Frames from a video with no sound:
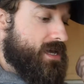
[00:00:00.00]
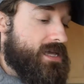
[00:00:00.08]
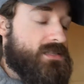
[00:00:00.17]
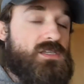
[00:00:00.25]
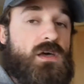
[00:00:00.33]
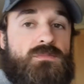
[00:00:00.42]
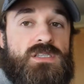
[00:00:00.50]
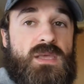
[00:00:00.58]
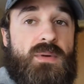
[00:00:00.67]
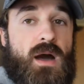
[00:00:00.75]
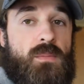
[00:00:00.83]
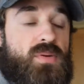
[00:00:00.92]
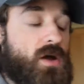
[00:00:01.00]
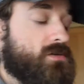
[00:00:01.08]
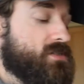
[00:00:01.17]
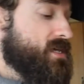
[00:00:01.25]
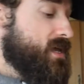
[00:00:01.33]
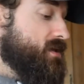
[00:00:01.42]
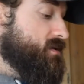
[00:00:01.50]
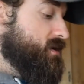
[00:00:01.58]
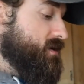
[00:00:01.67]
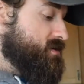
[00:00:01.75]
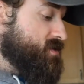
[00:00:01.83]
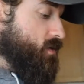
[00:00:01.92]
in terms of the amount of protein,
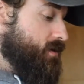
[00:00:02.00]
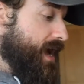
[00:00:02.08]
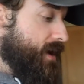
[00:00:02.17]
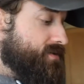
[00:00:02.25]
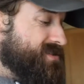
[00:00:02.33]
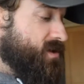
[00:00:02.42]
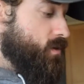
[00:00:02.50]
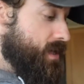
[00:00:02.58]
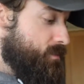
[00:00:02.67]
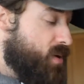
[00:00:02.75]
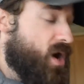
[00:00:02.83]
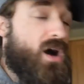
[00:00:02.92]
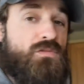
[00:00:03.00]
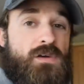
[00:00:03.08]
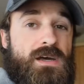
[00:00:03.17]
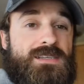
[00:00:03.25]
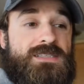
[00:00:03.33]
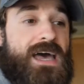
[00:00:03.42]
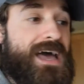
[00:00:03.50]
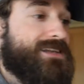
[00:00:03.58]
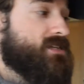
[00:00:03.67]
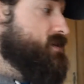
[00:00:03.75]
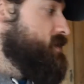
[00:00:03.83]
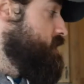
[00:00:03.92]
so absolutely perfect
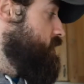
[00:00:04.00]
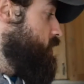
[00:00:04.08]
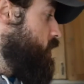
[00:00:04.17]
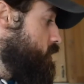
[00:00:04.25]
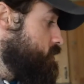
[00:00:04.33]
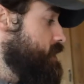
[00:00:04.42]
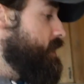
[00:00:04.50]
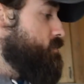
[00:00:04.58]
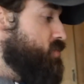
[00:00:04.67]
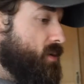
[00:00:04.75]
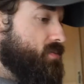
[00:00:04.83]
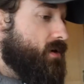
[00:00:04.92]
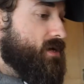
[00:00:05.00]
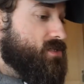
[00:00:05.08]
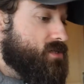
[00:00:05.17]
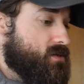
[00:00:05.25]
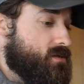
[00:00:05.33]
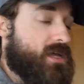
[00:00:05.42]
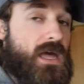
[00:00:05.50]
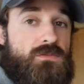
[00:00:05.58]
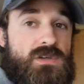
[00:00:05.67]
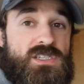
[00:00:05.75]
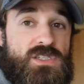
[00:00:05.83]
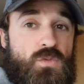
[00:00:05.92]
and hardly any preparation, okay,
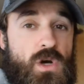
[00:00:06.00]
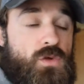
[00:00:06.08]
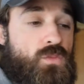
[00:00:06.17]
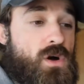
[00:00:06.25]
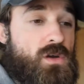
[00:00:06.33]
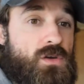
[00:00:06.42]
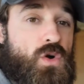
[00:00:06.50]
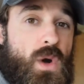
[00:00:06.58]
which is what you want.